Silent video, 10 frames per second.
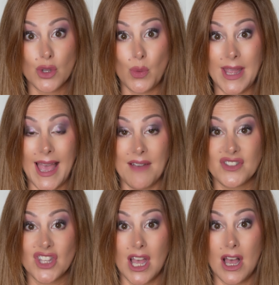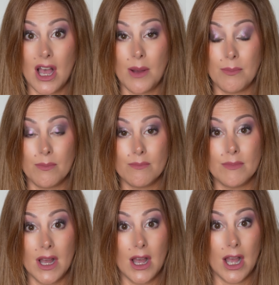We have
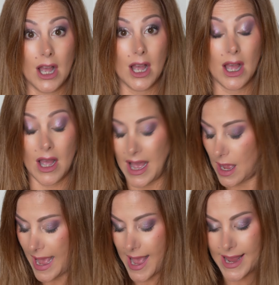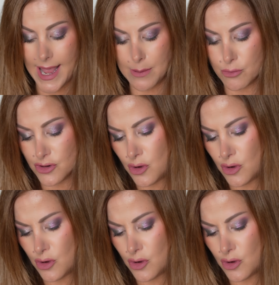some high-end,